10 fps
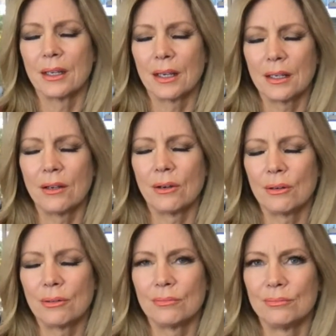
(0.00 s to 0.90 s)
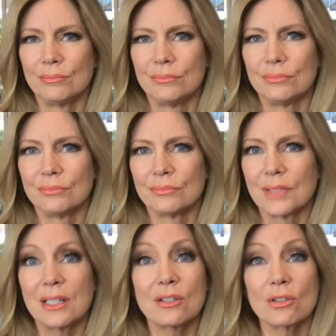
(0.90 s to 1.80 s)
I know.
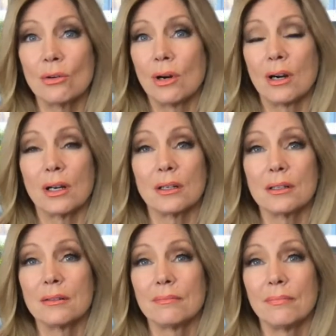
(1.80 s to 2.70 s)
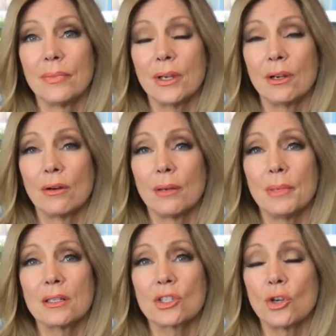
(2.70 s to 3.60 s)
It's so hard. You know, I
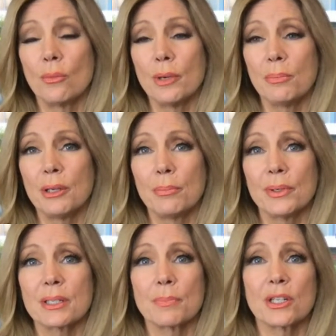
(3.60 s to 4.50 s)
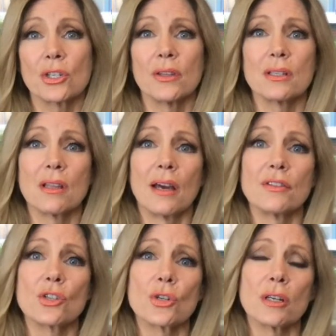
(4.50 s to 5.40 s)
meet so many people, especially on these live
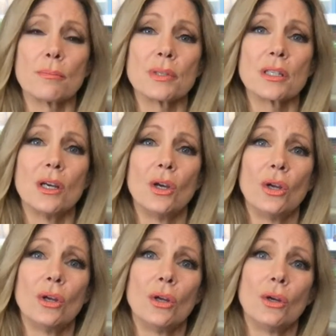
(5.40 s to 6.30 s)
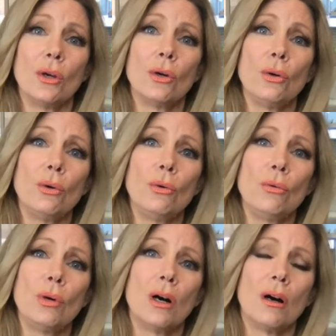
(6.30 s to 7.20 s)
streams,
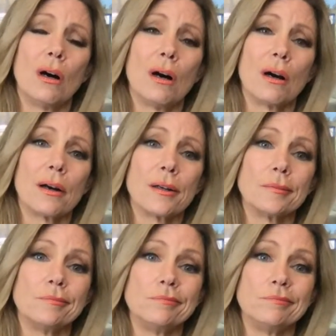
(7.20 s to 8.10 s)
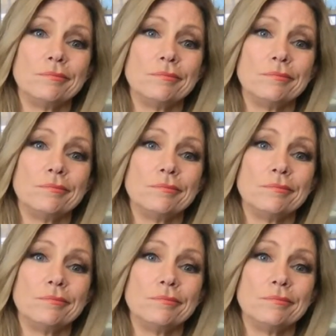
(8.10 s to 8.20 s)
who are,